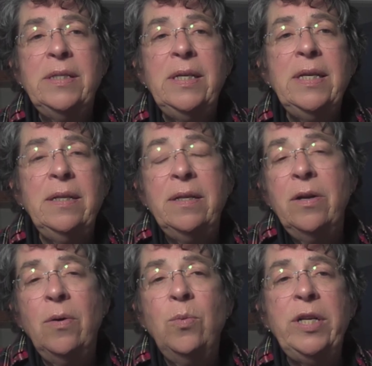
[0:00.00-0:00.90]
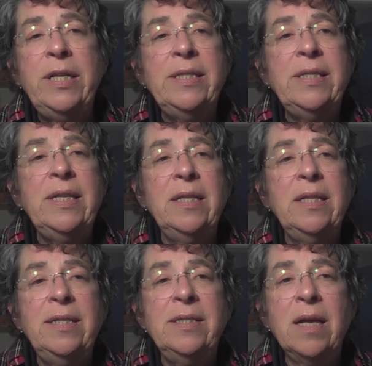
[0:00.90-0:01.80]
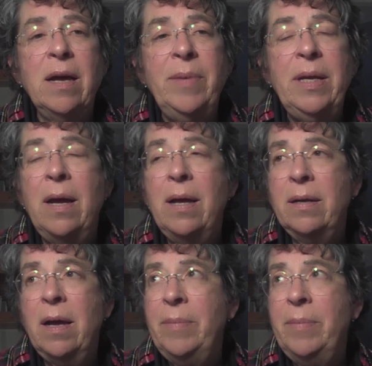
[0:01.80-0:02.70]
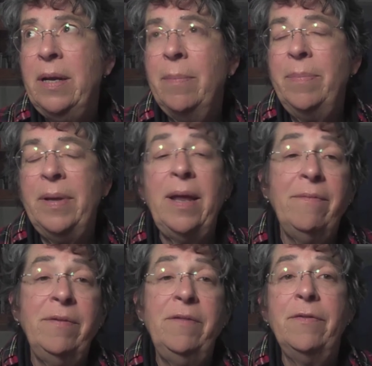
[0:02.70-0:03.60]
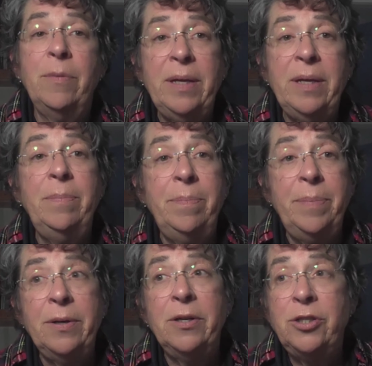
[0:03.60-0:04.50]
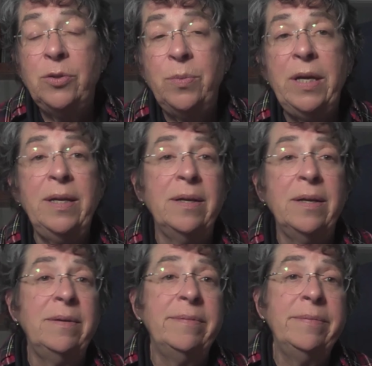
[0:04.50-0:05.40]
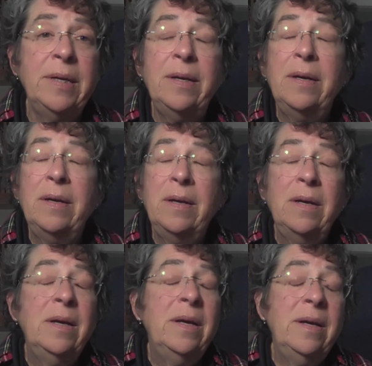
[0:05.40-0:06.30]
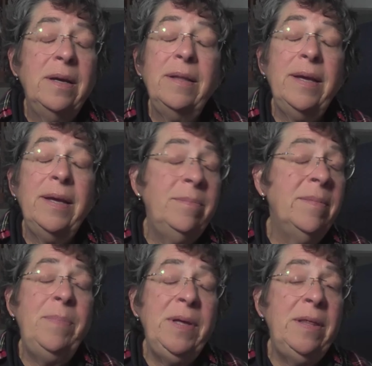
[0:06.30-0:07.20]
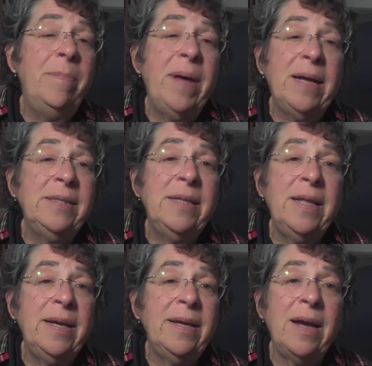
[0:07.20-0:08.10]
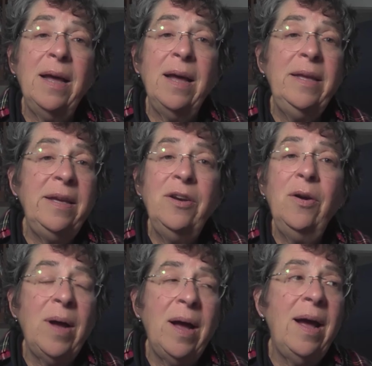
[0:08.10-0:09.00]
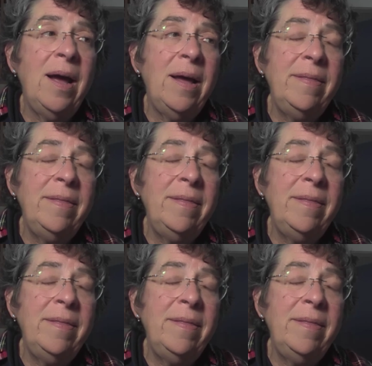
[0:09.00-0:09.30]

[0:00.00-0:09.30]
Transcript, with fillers: see, you know, woody seedlings coming up, coming up, and heaven forbid, bittersweet, and it might be the best thing. I, you know,